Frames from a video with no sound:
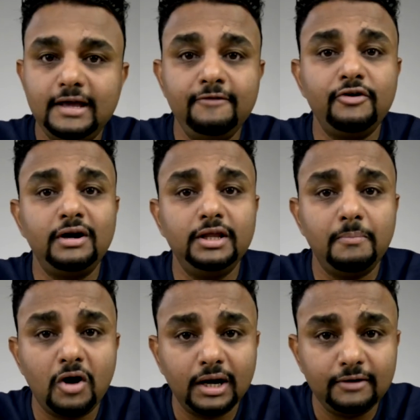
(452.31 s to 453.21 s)
If you're in the
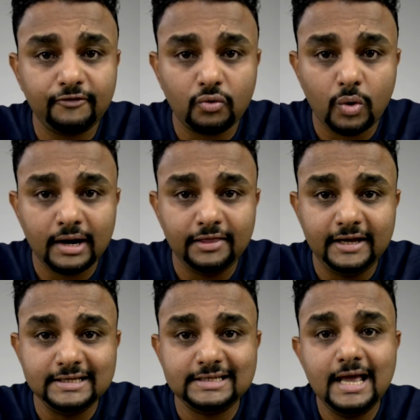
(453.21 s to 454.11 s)
market for one of
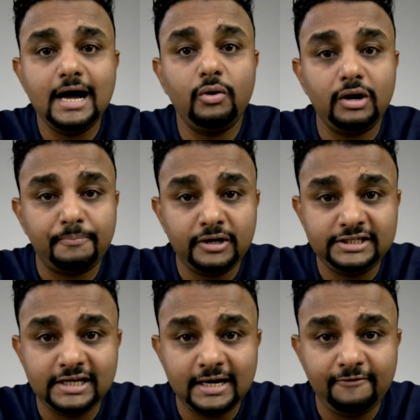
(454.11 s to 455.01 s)
these, I would
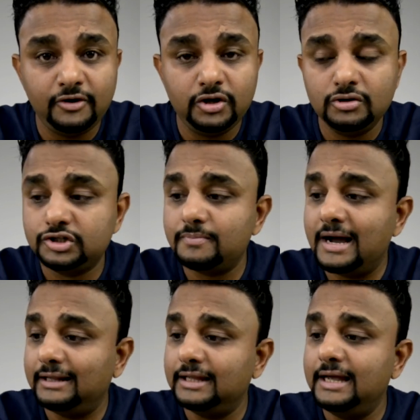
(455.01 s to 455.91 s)
appreciate if you use
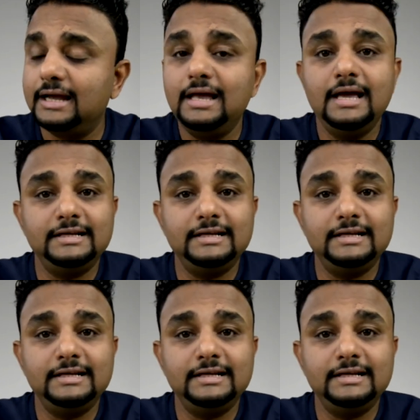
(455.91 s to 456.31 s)
my link.